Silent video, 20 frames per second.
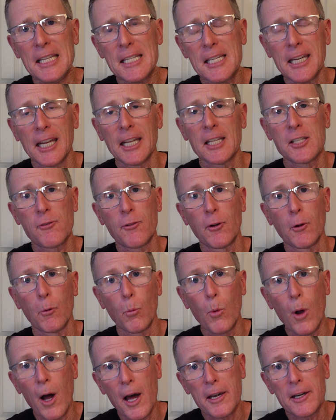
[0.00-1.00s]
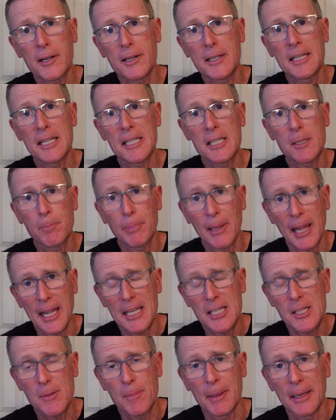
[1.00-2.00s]
stands for water
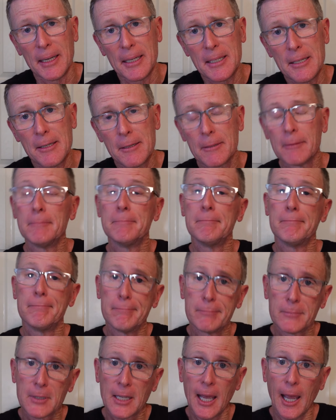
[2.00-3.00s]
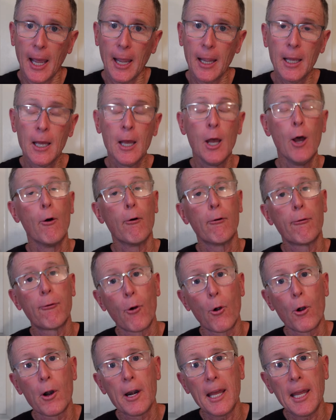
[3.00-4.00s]
displacement. Okay,
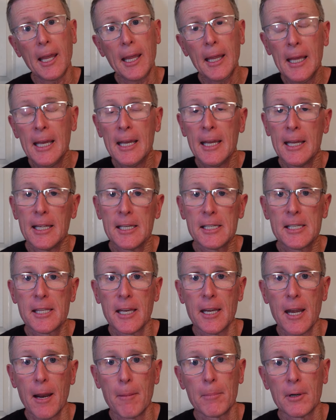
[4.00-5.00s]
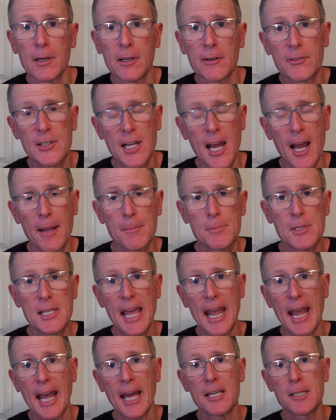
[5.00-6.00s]
40 is the number of times they
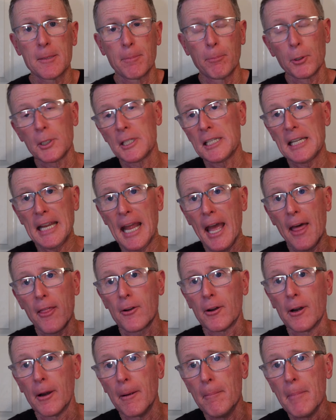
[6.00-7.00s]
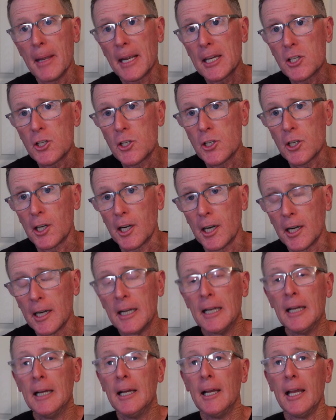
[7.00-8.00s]
had to put together a mixture
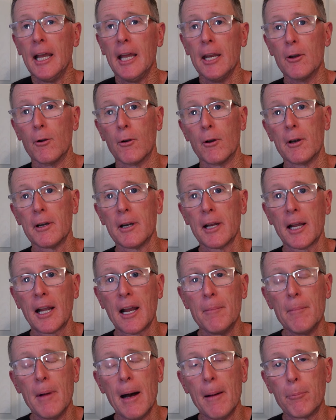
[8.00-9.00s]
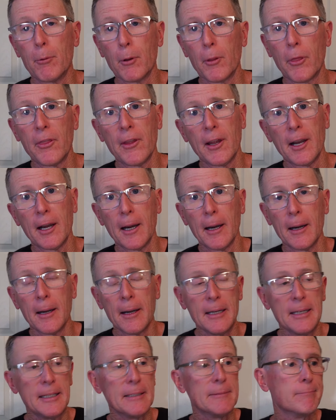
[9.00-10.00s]
in order to come up with their
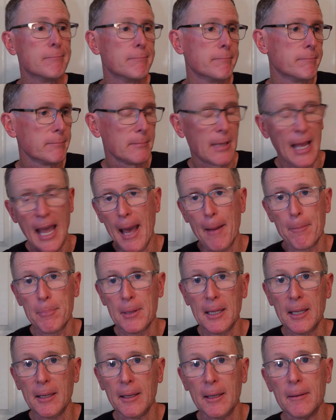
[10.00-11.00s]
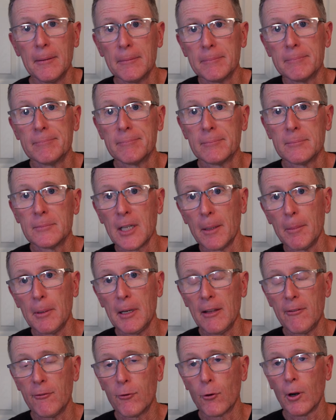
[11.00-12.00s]
happy
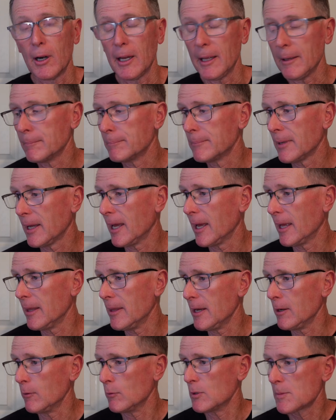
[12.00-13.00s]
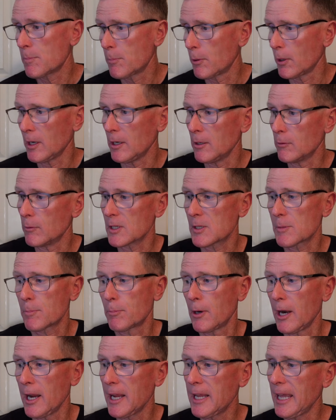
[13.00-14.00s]
WD-40. And then it was put into a
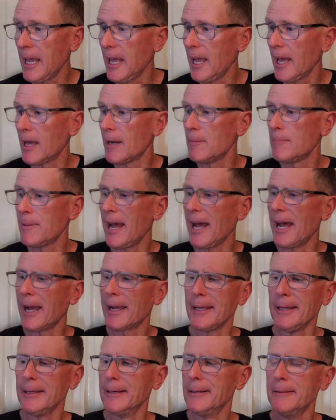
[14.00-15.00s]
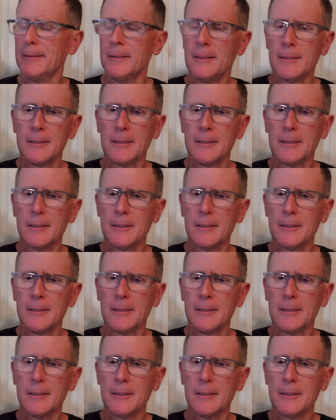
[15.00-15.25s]
spray can back in